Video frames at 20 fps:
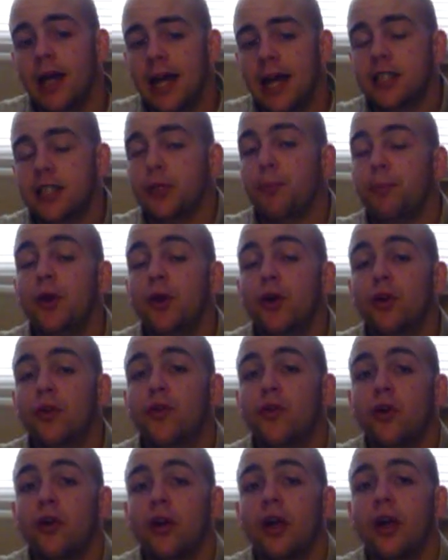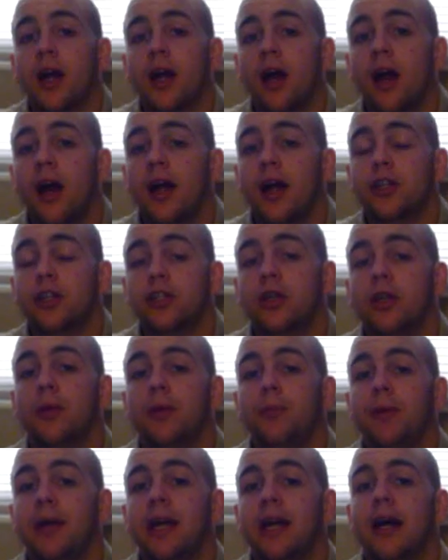It's a beautiful looking car and it's going
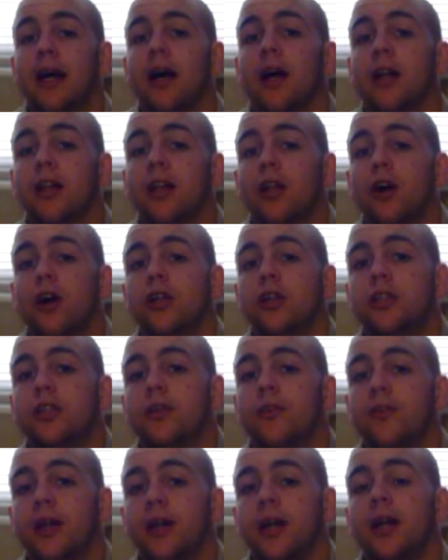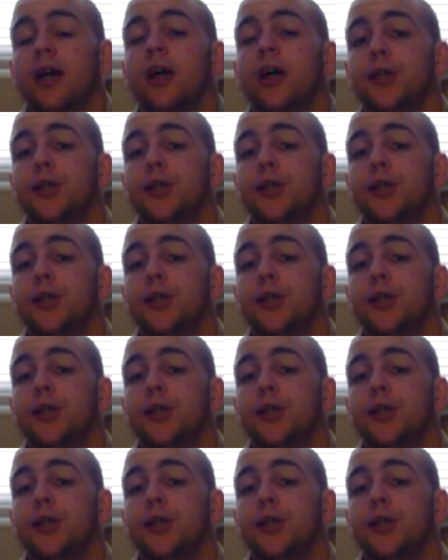to be a luxury